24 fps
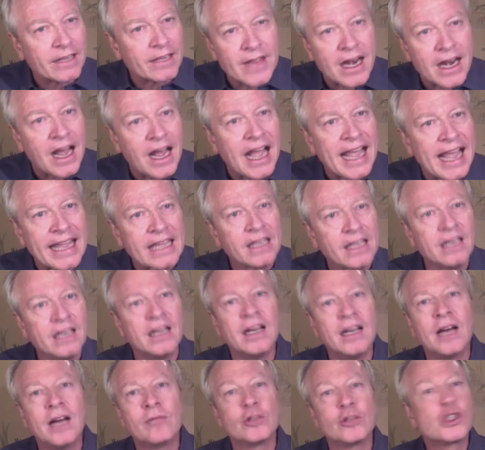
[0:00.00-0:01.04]
that I
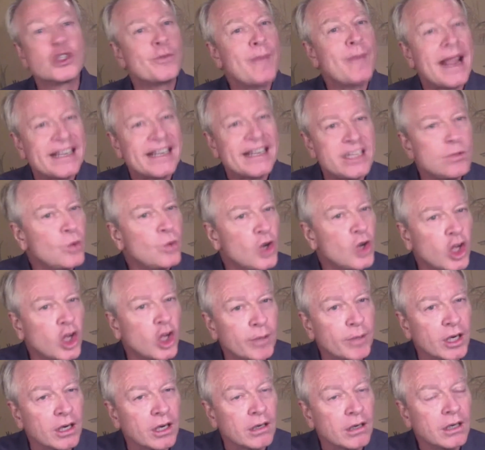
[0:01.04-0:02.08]
respected
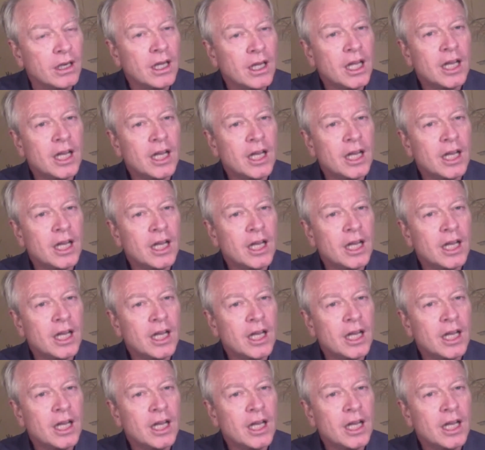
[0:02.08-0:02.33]
Wilber,